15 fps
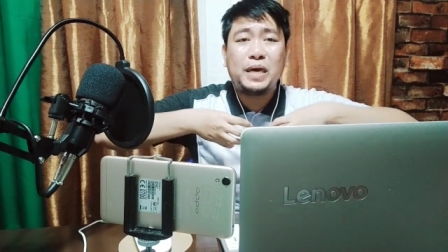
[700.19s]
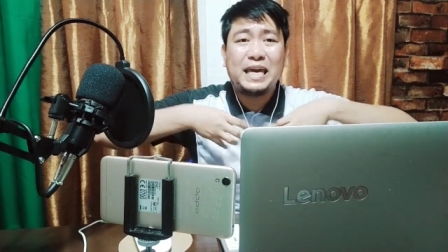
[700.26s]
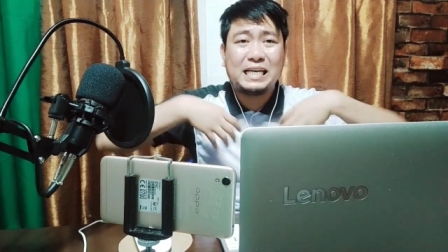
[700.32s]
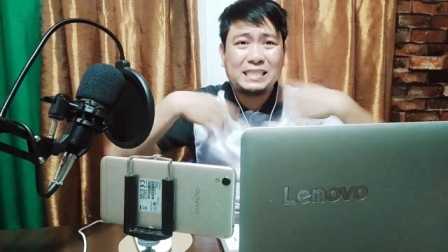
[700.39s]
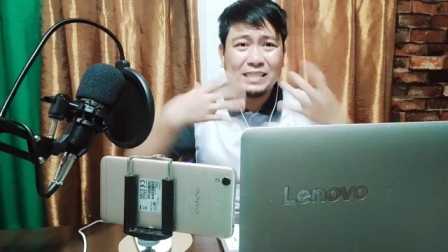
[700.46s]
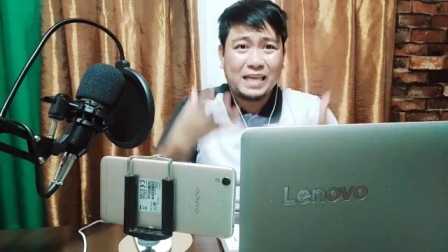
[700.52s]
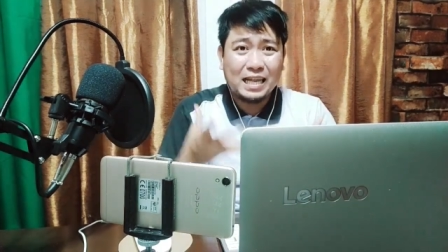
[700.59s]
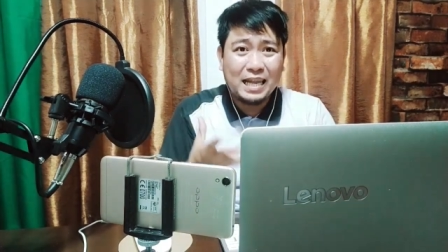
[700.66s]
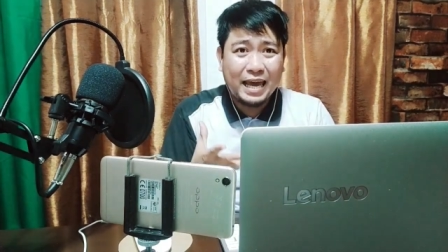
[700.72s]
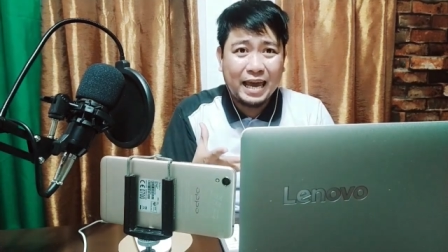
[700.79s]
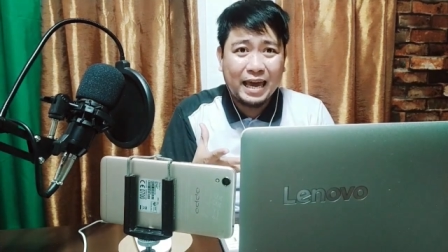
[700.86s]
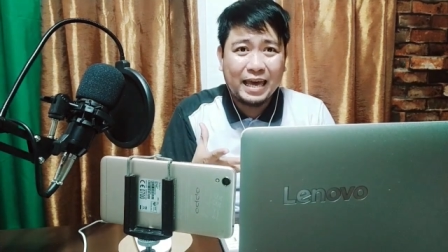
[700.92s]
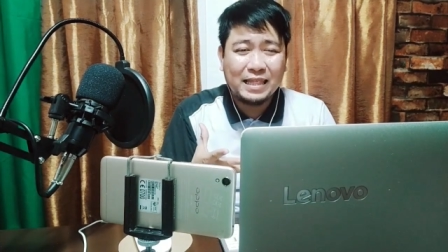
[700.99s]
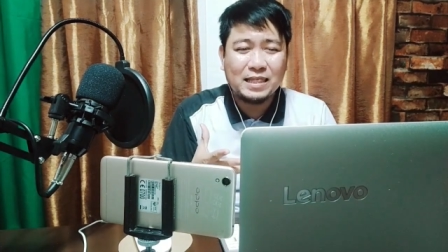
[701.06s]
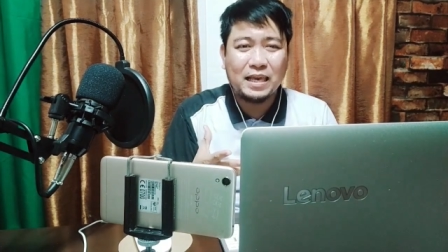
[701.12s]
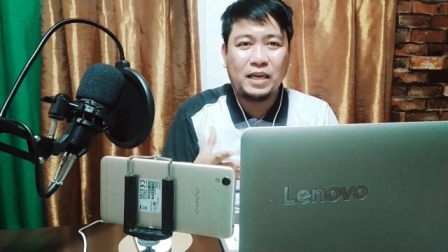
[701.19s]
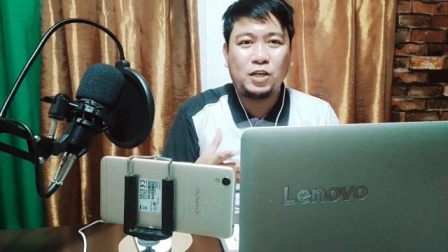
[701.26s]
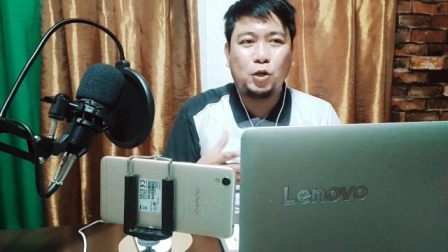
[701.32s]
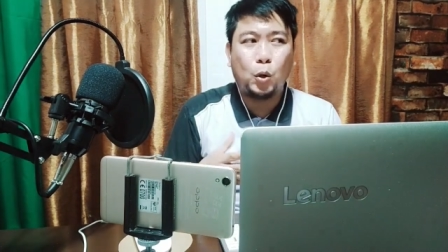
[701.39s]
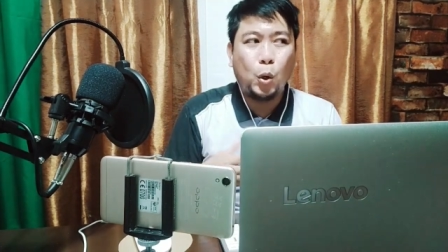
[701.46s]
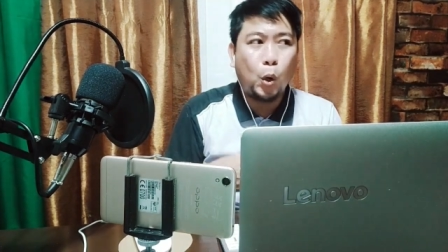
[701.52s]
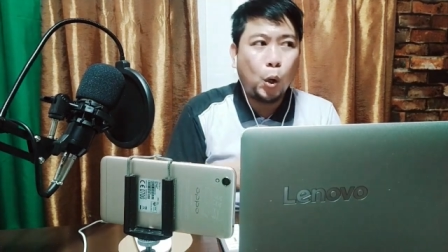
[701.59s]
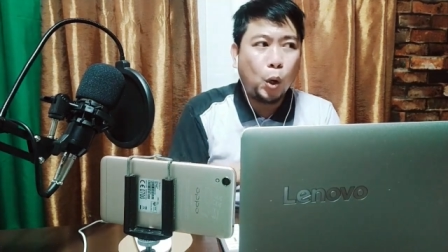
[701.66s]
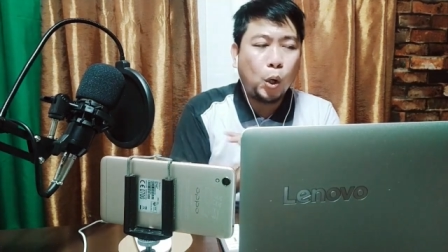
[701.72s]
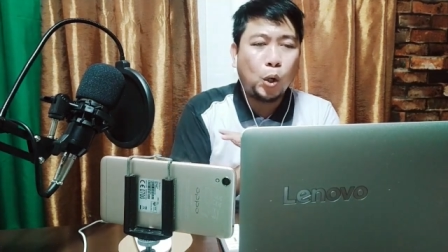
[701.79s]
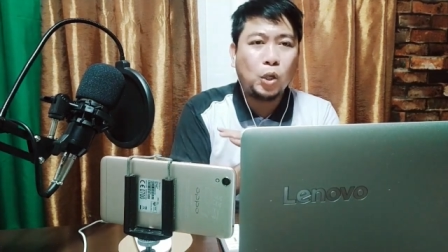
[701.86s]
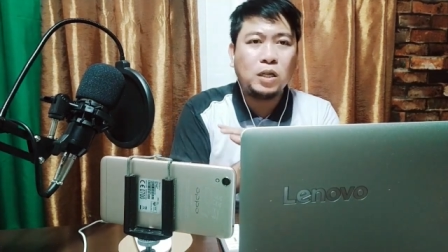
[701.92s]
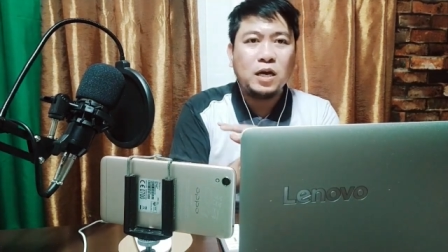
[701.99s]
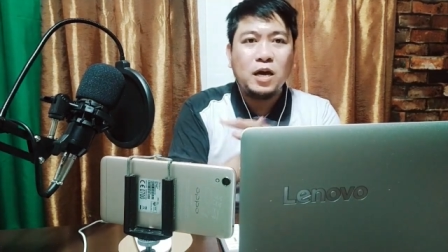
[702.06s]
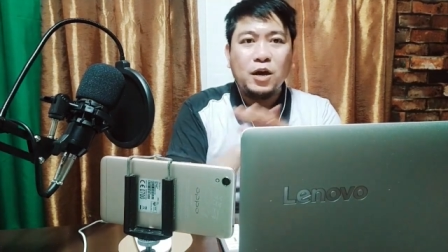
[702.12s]
excellent in
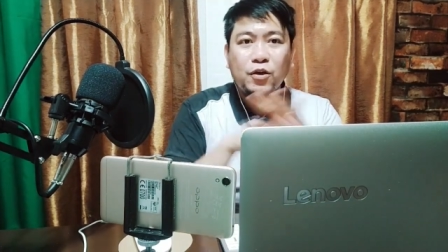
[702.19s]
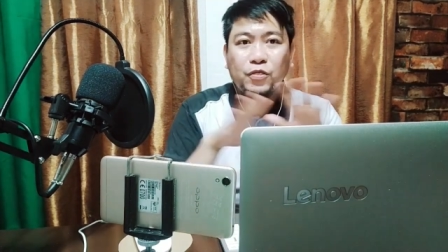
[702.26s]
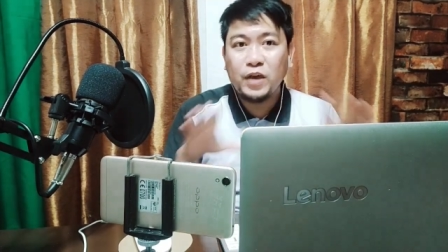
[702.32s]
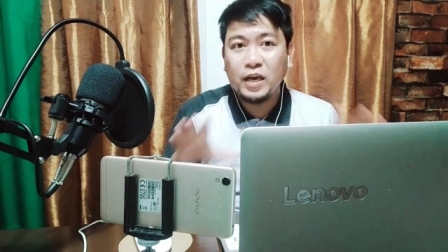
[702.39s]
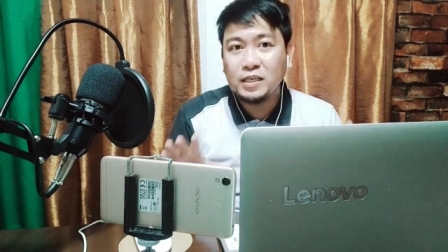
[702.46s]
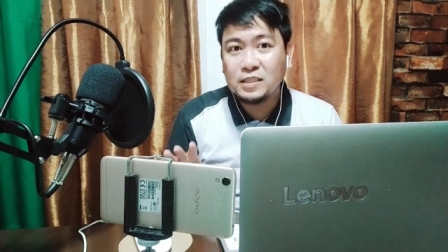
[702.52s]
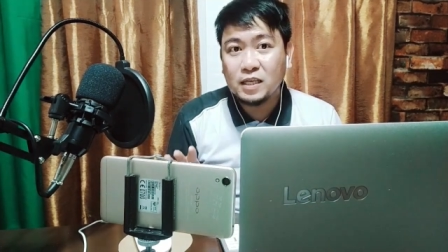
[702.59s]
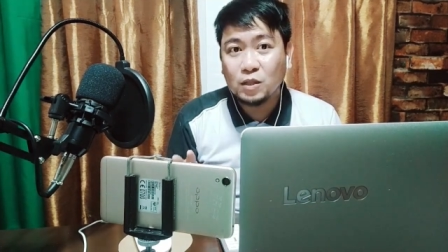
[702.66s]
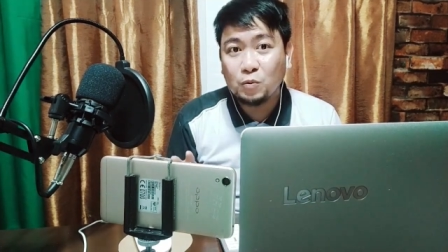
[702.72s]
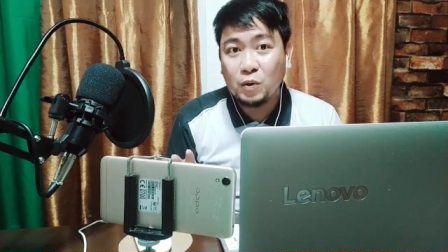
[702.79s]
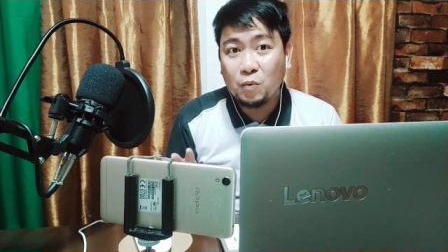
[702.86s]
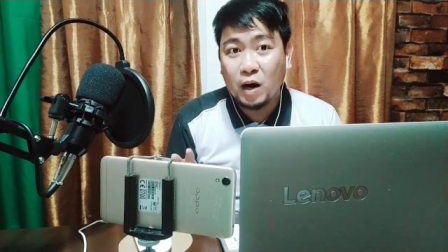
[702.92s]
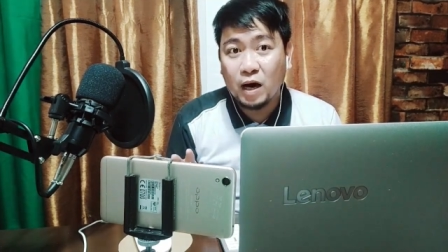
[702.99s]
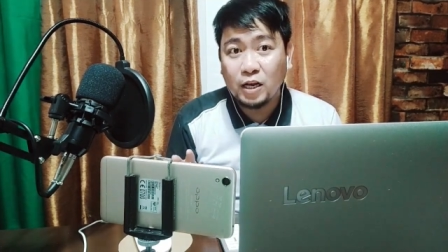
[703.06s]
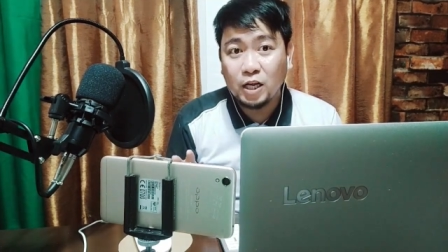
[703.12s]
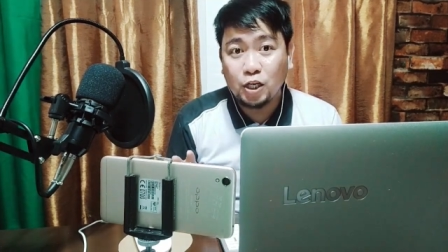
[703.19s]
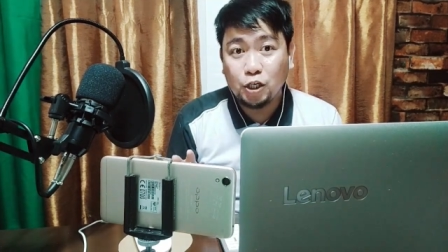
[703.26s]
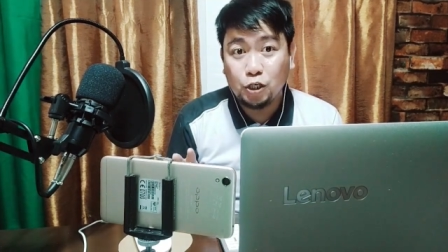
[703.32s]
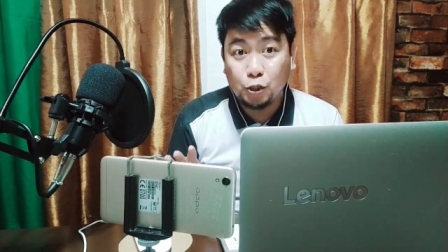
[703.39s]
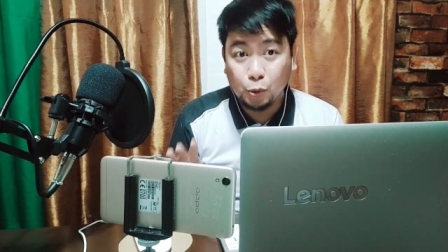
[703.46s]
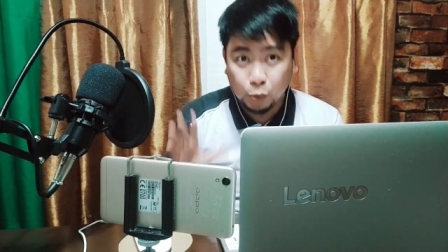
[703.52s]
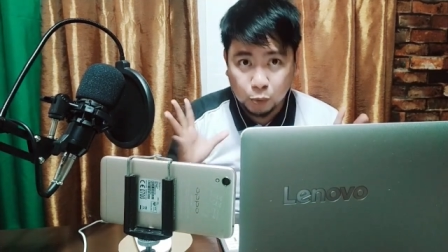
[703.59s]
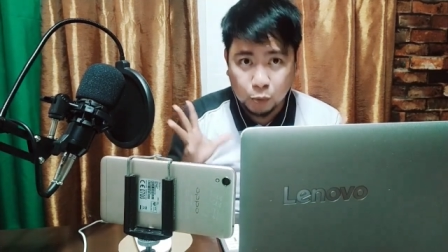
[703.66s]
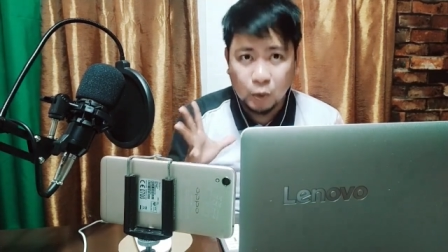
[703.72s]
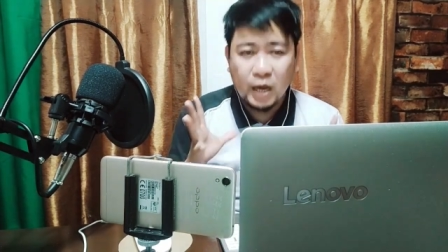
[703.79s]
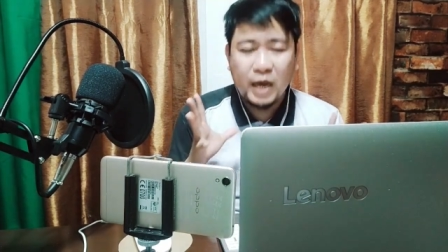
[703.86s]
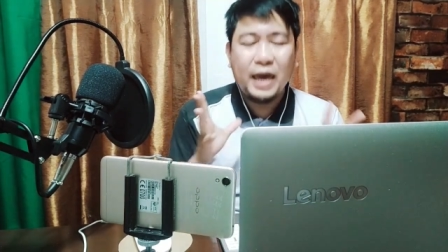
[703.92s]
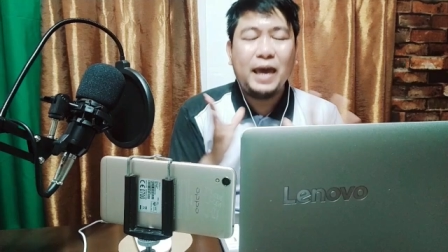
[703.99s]
all things that we want to do.